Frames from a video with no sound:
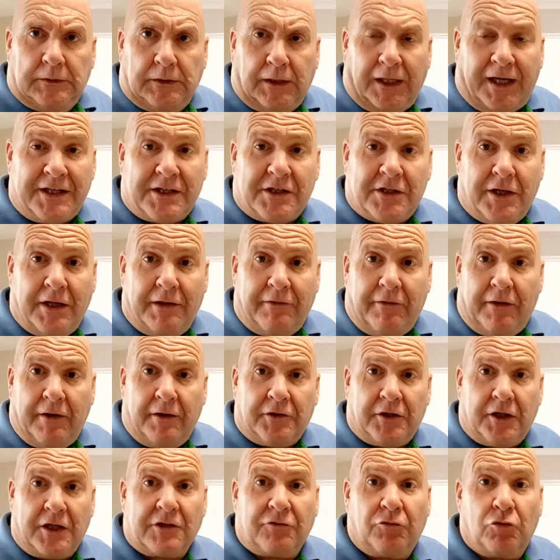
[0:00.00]
Hi, Steve here.
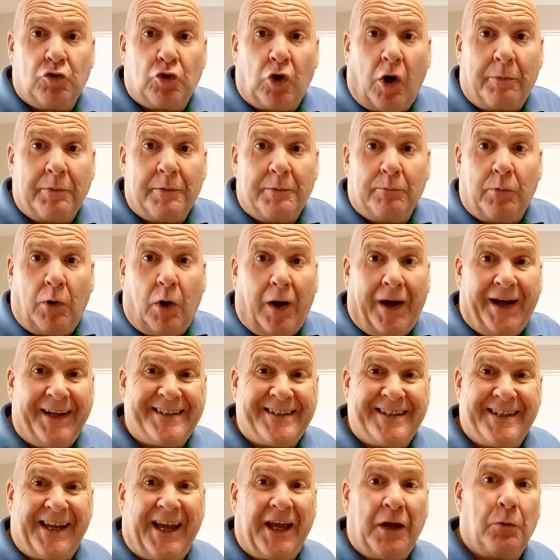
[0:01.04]
Thanks for dropping by.
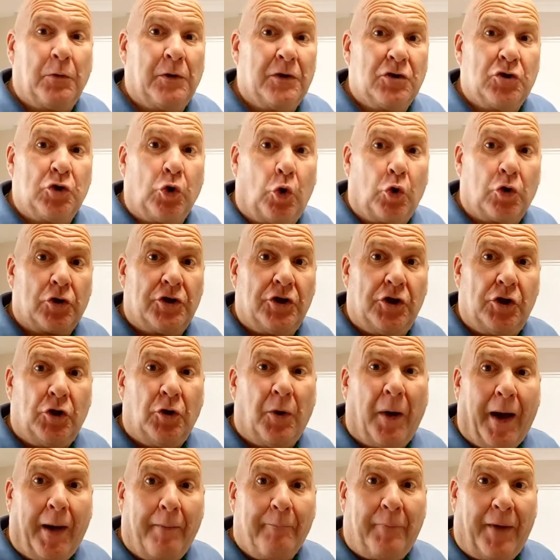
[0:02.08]
Today I want to talk to you
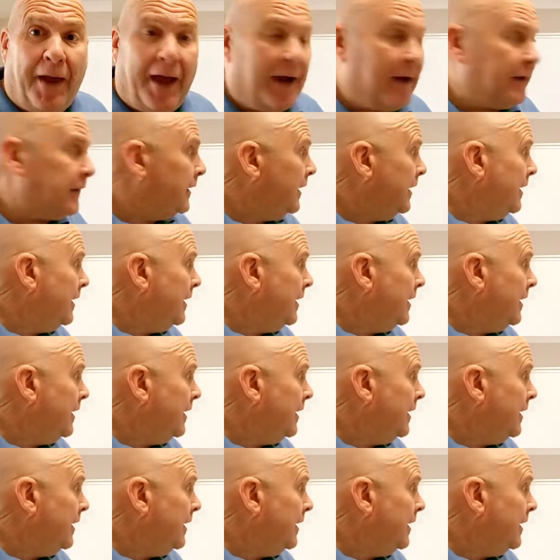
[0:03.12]
about